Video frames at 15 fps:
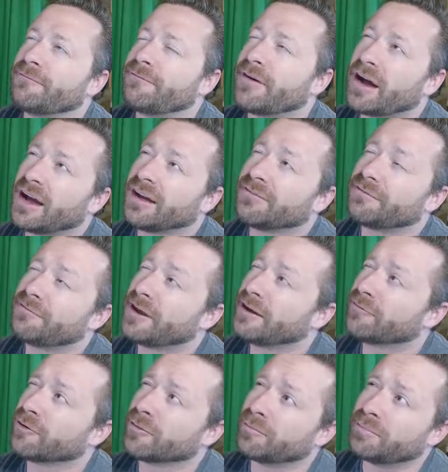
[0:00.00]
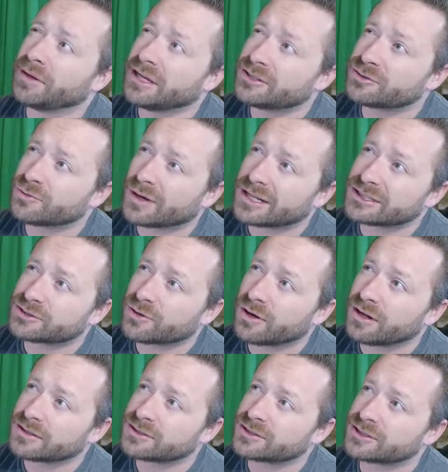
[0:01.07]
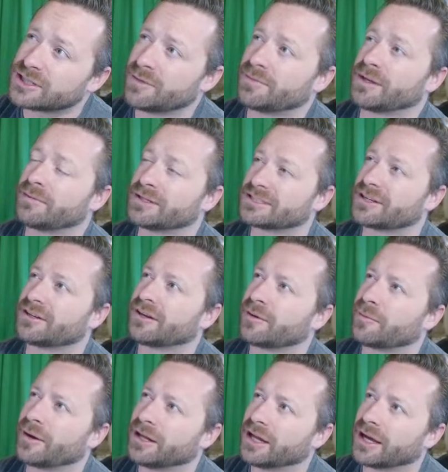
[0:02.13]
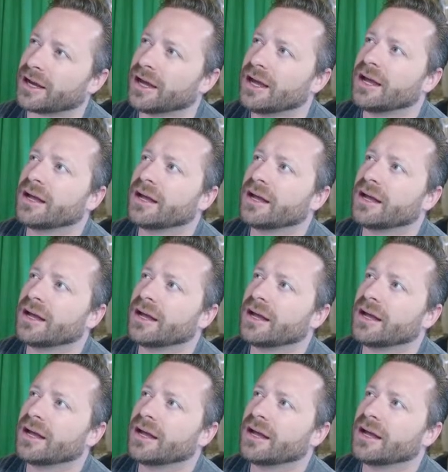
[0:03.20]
5 favorite beach restaurants or something, because I talk about like